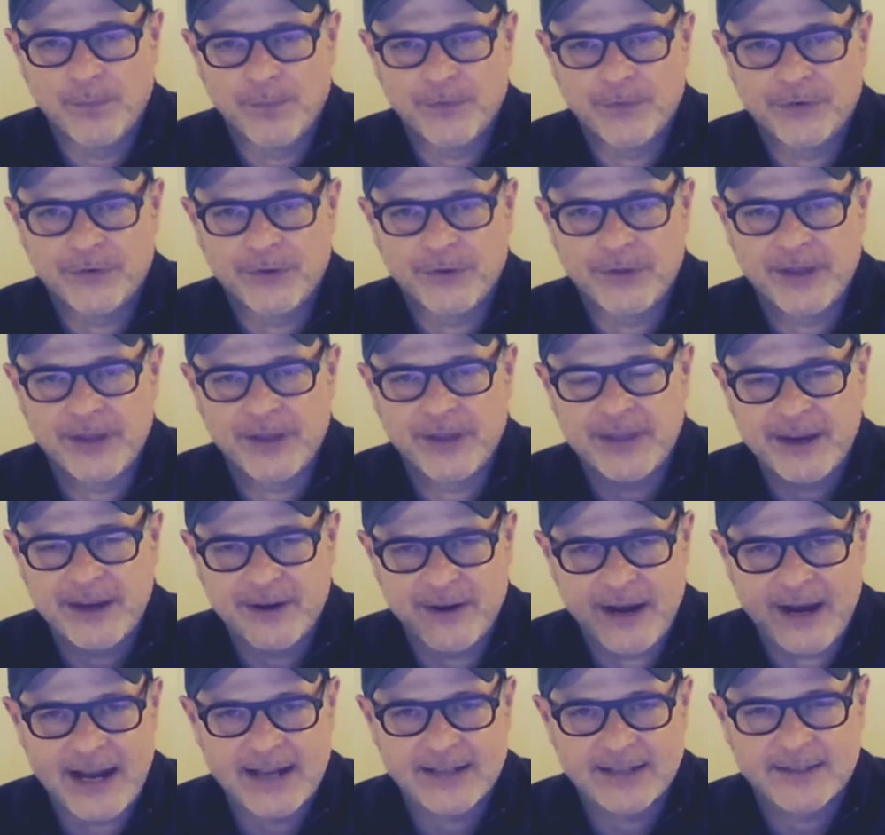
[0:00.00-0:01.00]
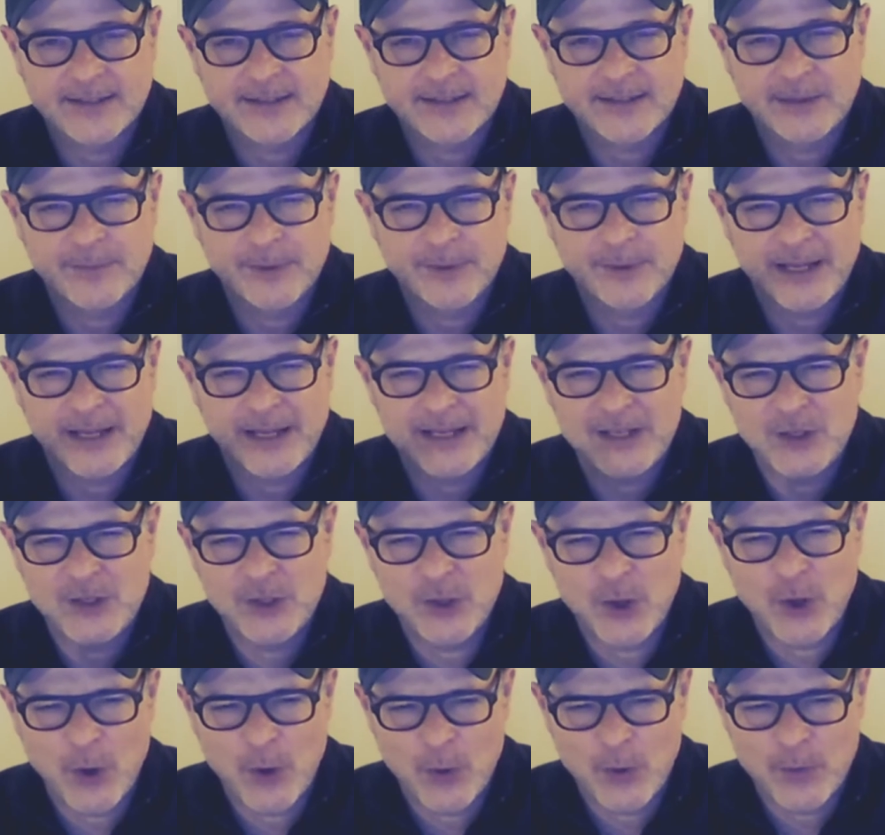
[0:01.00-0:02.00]
So they're acting, but I
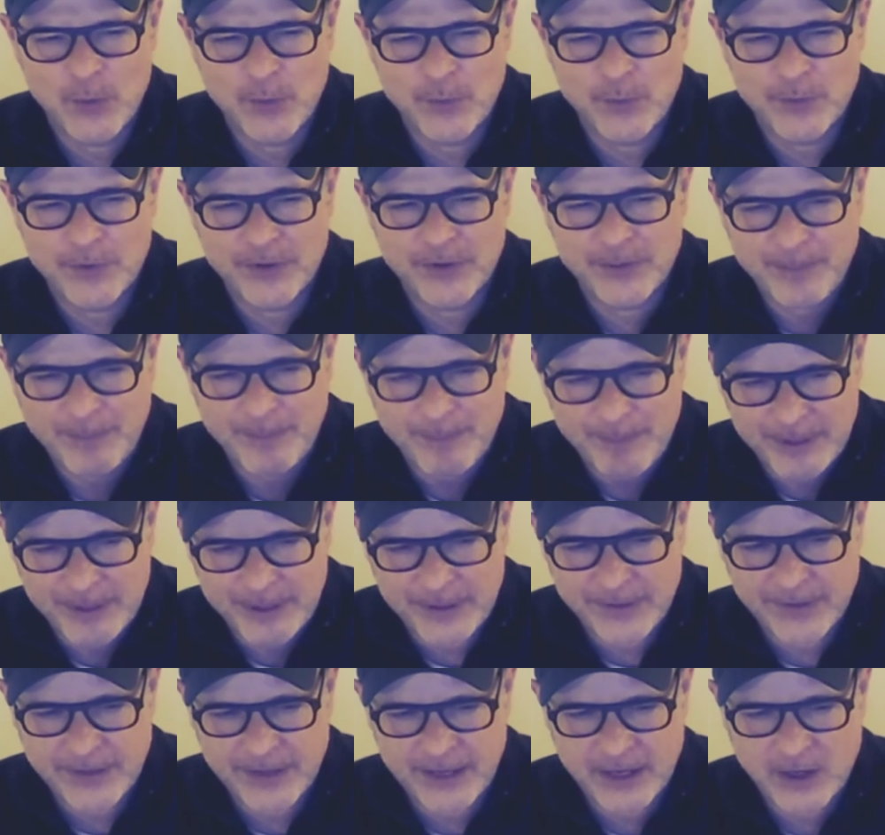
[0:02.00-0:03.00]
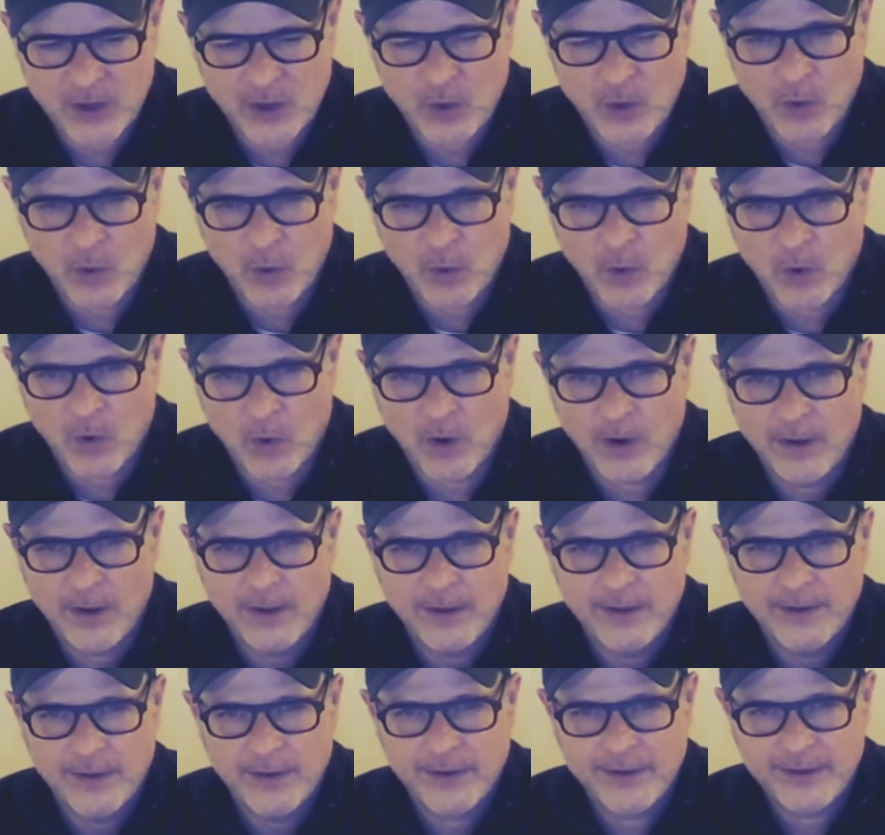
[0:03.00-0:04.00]
know a bit of their core
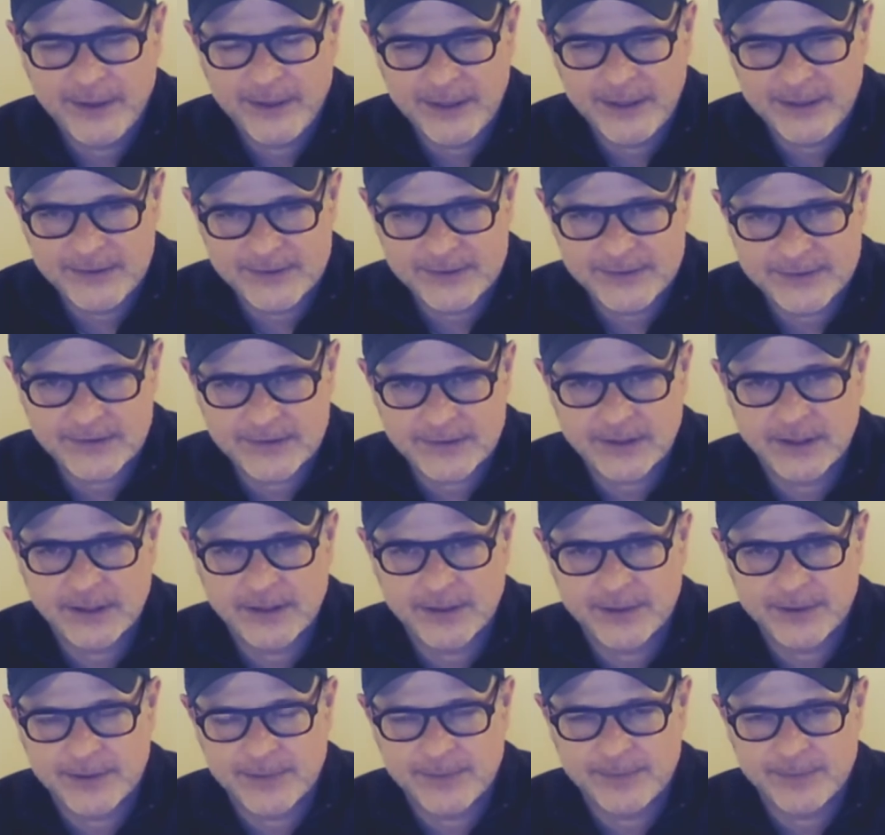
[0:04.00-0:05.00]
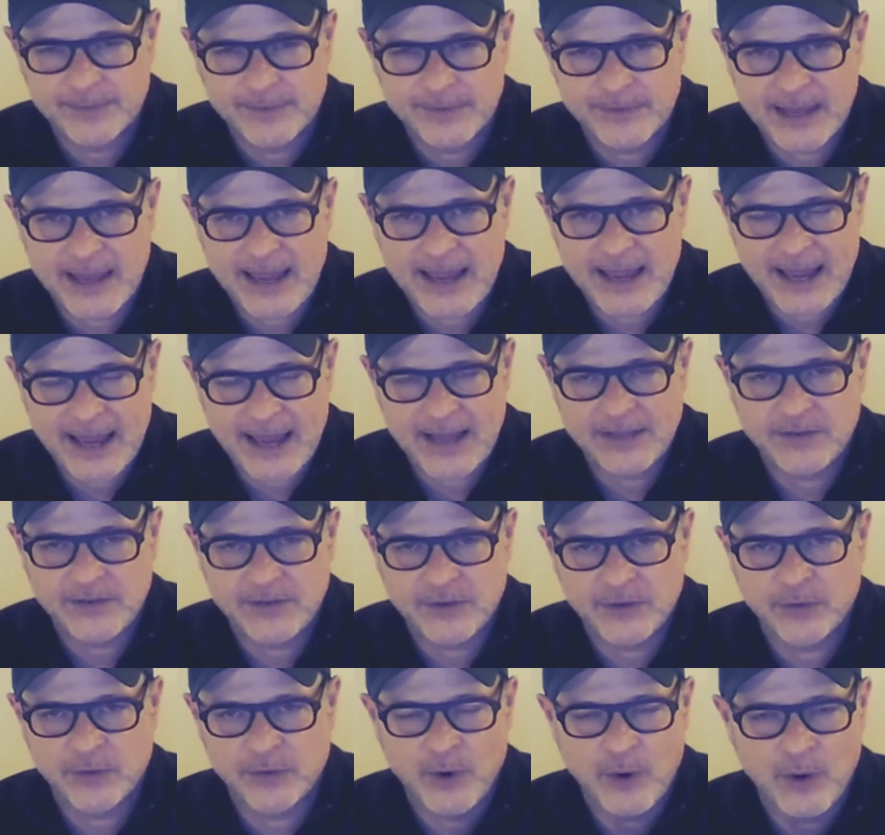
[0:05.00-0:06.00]
is gonna add to
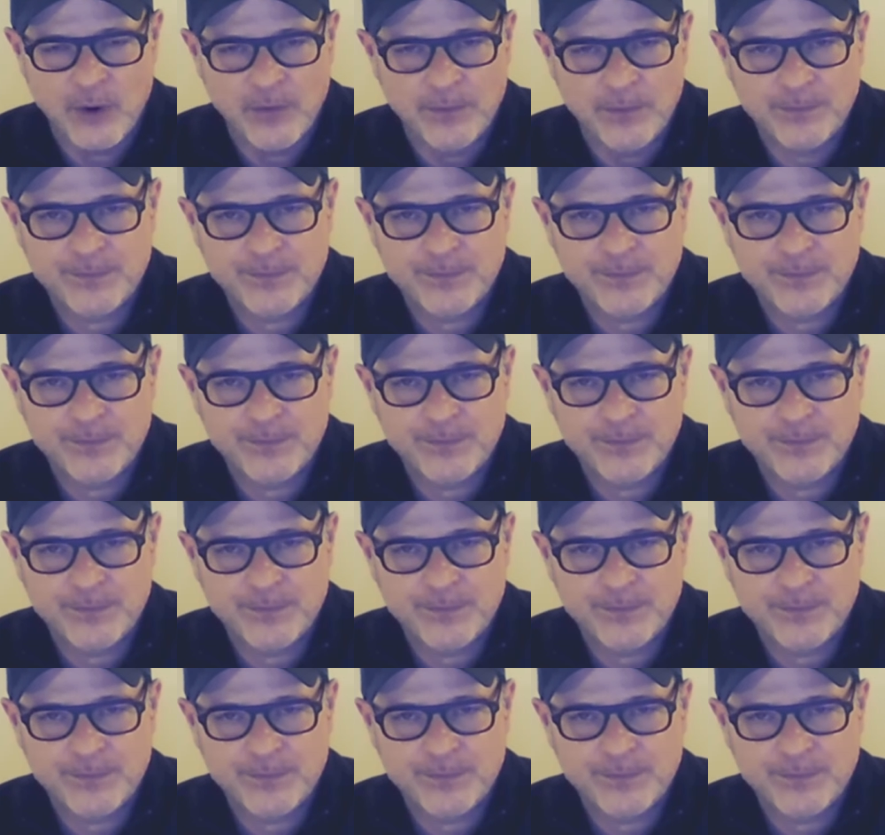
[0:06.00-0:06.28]
the role.